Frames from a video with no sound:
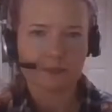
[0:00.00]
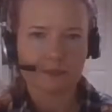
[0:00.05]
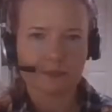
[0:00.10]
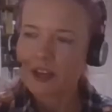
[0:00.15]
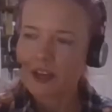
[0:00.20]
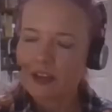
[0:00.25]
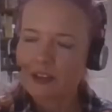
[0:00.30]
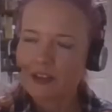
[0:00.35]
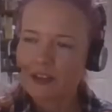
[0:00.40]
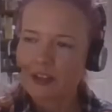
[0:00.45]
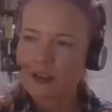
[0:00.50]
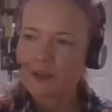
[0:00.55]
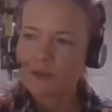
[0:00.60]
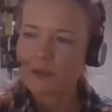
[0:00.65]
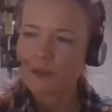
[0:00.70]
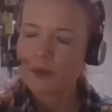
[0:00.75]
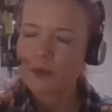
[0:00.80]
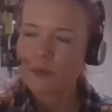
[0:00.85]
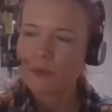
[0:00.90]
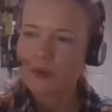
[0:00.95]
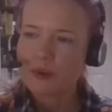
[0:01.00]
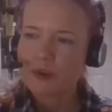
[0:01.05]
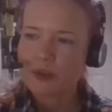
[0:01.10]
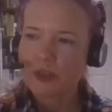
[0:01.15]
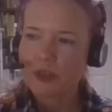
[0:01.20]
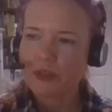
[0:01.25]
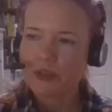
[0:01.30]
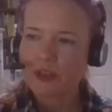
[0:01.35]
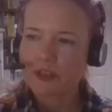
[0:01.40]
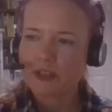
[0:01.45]
think uh, one of
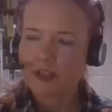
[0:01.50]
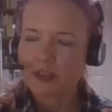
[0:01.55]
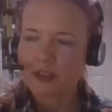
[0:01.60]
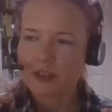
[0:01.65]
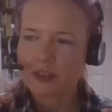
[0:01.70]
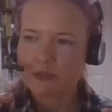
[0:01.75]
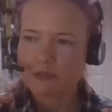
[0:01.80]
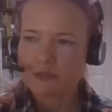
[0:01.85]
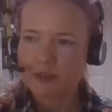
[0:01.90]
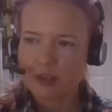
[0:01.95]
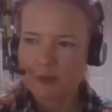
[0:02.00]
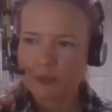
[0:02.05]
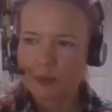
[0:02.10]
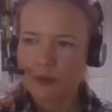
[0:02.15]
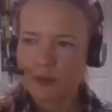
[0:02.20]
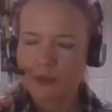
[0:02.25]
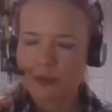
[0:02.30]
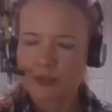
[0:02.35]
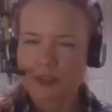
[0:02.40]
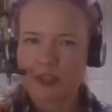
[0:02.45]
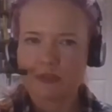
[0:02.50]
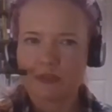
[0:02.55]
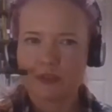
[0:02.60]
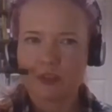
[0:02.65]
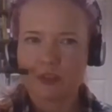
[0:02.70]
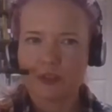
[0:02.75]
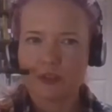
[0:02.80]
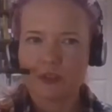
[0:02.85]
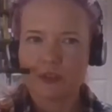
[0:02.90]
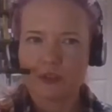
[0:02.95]
the things I think is really important if
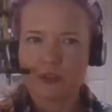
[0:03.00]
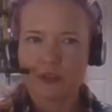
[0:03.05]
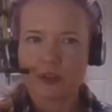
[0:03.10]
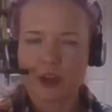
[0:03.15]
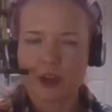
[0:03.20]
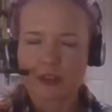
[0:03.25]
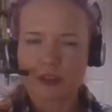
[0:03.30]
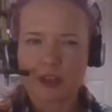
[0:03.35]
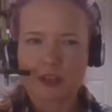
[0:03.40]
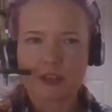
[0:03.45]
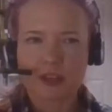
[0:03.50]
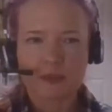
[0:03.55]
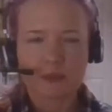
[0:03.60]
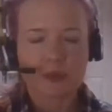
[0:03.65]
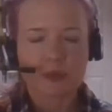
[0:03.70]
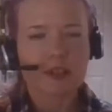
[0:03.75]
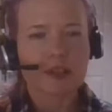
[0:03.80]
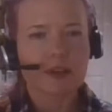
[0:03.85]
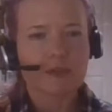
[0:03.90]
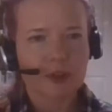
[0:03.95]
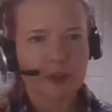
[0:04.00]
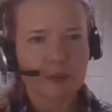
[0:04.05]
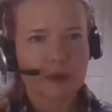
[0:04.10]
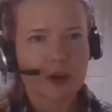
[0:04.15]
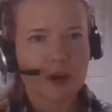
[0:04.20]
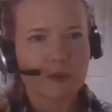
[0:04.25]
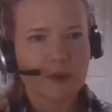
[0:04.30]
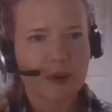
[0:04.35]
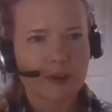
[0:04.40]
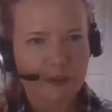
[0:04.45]
you're, I, I, think we live in a
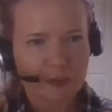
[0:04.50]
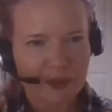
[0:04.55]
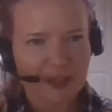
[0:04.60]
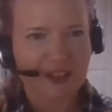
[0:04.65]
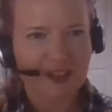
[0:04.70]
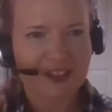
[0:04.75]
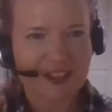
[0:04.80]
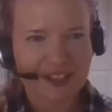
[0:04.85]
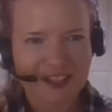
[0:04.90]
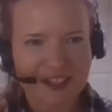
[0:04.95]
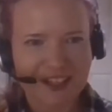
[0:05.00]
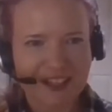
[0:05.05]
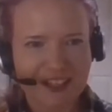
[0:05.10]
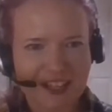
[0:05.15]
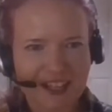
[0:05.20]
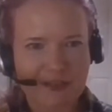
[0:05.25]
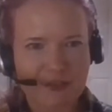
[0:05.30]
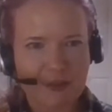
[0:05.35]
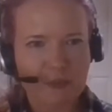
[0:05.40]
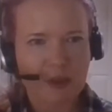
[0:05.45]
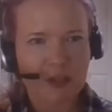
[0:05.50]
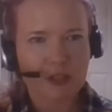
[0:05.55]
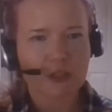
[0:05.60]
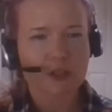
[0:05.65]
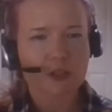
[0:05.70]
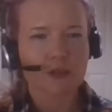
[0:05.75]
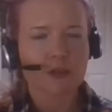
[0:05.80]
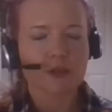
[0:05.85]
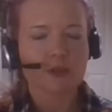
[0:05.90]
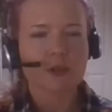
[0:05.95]
world where everybody thinks they need to have a
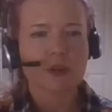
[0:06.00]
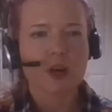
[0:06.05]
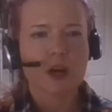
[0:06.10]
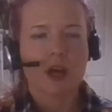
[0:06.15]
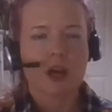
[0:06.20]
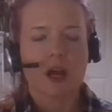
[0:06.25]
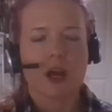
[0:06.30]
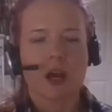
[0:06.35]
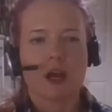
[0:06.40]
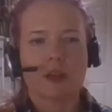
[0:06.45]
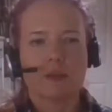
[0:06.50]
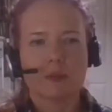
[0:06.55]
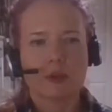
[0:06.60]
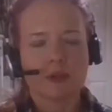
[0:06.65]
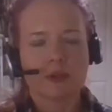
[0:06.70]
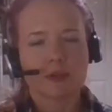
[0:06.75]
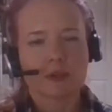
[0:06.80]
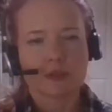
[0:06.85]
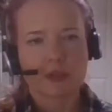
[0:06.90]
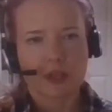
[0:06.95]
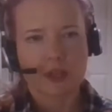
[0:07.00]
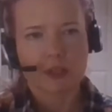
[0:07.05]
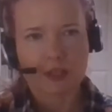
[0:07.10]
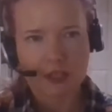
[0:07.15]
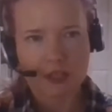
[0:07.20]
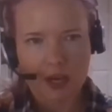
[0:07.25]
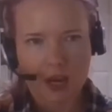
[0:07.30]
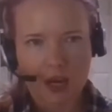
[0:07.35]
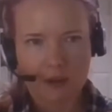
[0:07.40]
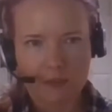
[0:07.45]
mentor, and the mentor is going
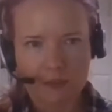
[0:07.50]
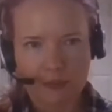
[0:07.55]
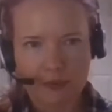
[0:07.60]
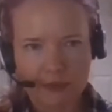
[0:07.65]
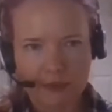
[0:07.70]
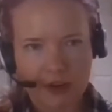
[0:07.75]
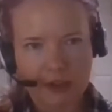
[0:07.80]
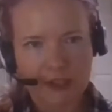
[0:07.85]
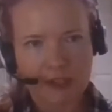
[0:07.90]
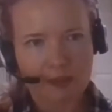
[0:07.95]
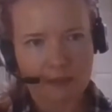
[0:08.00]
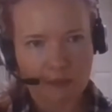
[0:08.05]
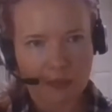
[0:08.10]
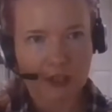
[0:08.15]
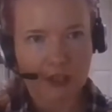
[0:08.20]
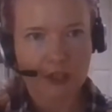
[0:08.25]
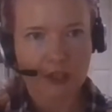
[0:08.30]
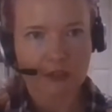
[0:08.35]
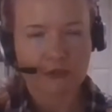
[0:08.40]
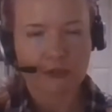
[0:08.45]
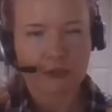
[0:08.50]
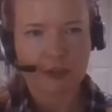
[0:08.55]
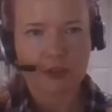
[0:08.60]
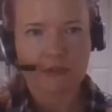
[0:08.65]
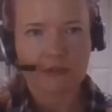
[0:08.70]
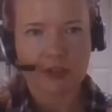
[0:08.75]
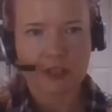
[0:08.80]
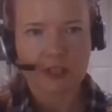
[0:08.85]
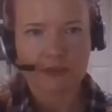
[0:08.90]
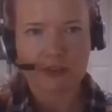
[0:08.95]
to ha- provide some magic for
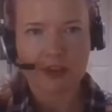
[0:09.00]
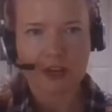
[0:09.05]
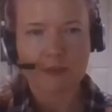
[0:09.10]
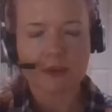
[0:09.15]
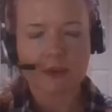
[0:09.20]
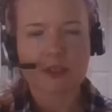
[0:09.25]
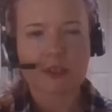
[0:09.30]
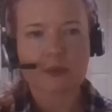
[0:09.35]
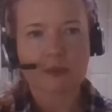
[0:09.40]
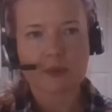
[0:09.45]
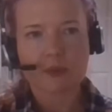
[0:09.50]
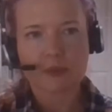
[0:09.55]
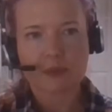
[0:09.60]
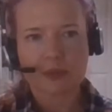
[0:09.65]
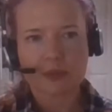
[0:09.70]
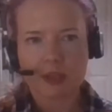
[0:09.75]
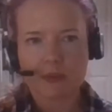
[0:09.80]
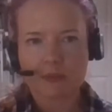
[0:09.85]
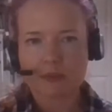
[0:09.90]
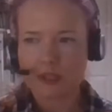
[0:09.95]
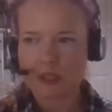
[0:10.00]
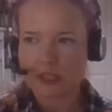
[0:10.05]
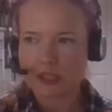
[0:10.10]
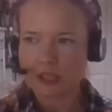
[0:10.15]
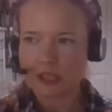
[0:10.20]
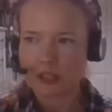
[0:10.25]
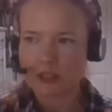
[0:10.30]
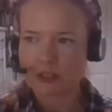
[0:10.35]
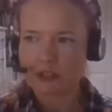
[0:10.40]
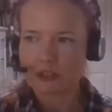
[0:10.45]
career development. I think what's what's absolutely
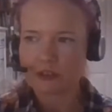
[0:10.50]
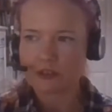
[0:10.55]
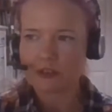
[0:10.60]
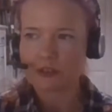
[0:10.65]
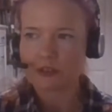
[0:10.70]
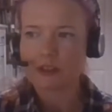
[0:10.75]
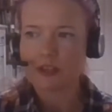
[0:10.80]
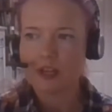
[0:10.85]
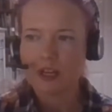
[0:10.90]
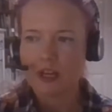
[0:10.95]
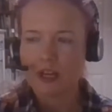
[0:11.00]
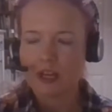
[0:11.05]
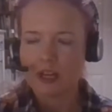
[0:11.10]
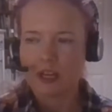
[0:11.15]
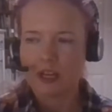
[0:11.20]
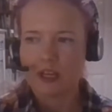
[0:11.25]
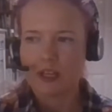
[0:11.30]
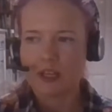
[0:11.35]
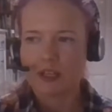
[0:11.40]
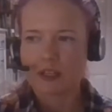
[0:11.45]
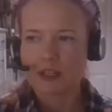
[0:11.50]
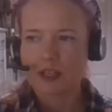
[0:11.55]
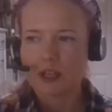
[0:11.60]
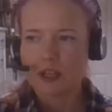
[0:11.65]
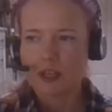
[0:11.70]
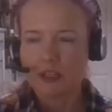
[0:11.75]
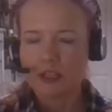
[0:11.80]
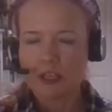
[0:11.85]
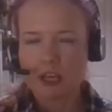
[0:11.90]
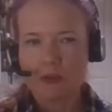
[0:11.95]
essential is
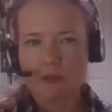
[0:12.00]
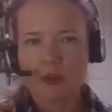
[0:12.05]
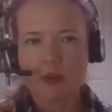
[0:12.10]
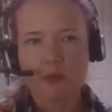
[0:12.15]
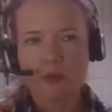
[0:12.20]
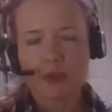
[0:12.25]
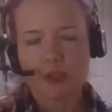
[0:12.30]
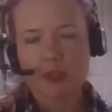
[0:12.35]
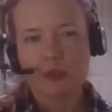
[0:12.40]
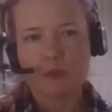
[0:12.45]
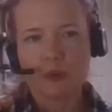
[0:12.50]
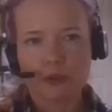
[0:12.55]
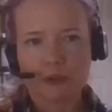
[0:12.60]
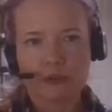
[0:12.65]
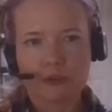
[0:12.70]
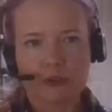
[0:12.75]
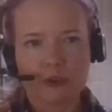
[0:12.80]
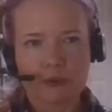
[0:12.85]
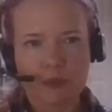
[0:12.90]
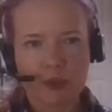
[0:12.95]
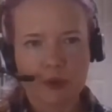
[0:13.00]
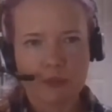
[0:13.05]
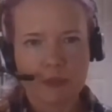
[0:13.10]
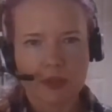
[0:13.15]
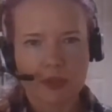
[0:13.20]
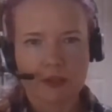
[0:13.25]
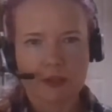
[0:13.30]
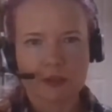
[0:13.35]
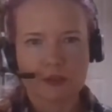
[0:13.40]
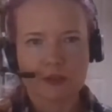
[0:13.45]
knowing what you want from your
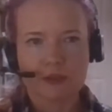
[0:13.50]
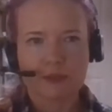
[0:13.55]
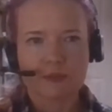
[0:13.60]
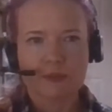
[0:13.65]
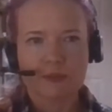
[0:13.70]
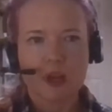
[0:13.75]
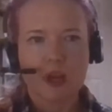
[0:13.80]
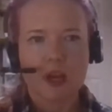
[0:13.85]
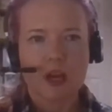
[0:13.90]
mentor